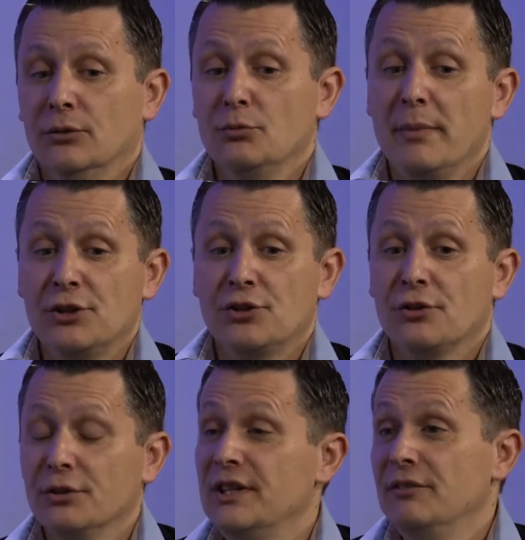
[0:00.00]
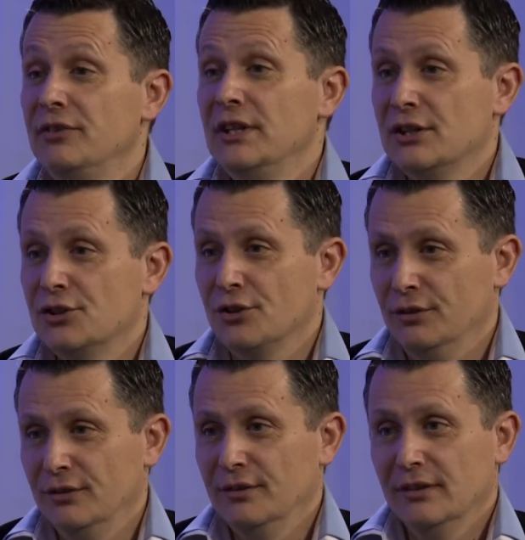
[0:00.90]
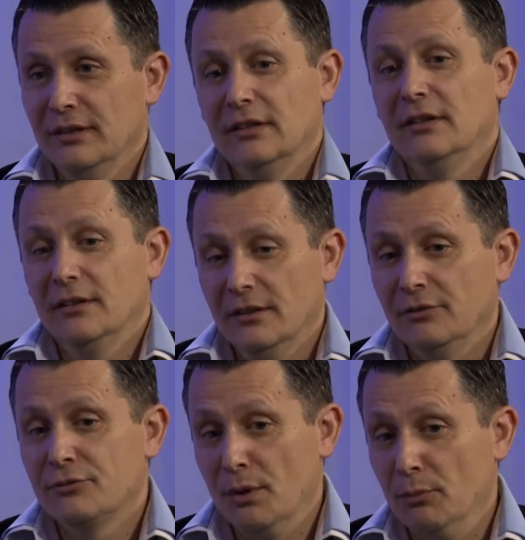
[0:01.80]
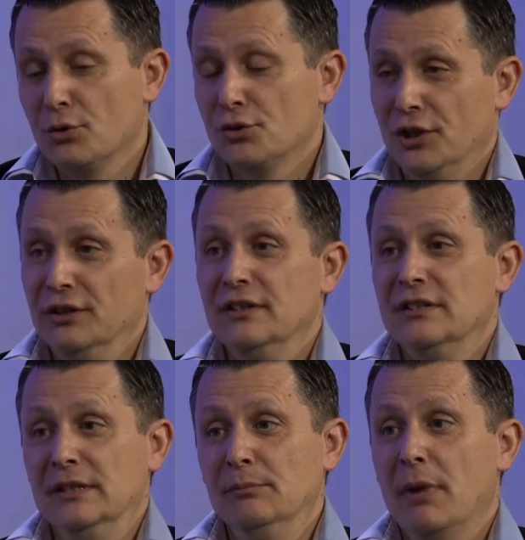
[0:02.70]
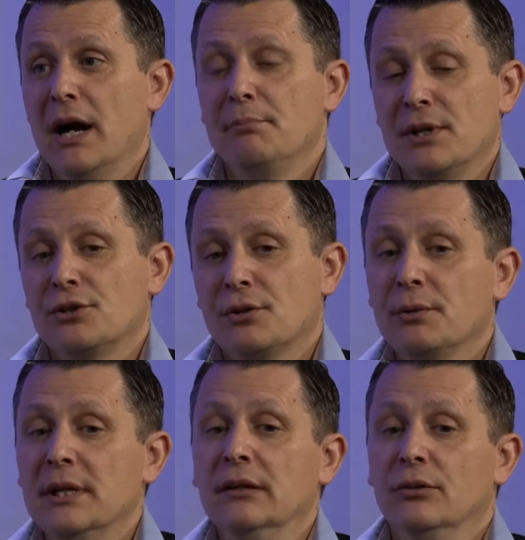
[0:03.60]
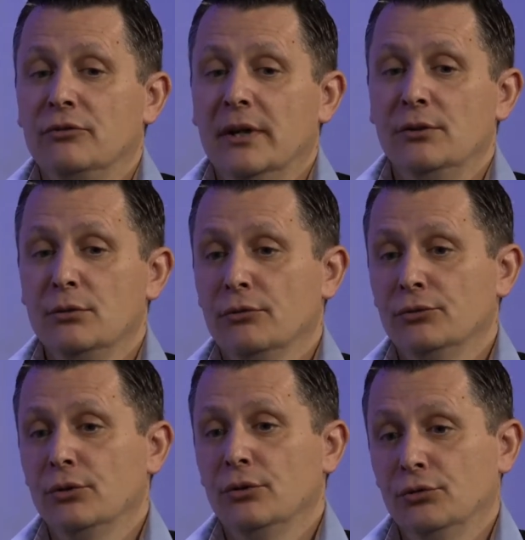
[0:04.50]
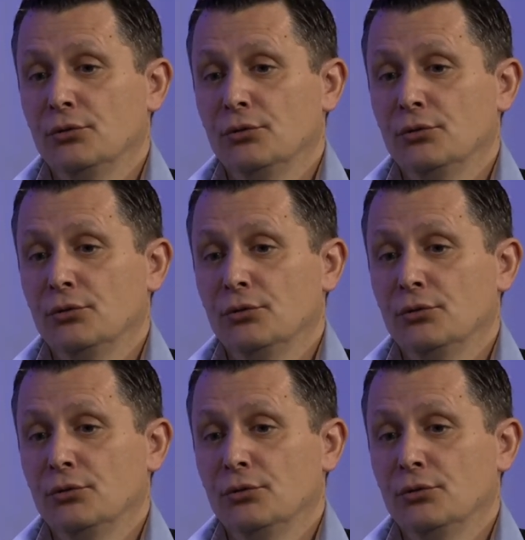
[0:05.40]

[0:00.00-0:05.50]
measure a deviation from Gaussianity by measuring the value of the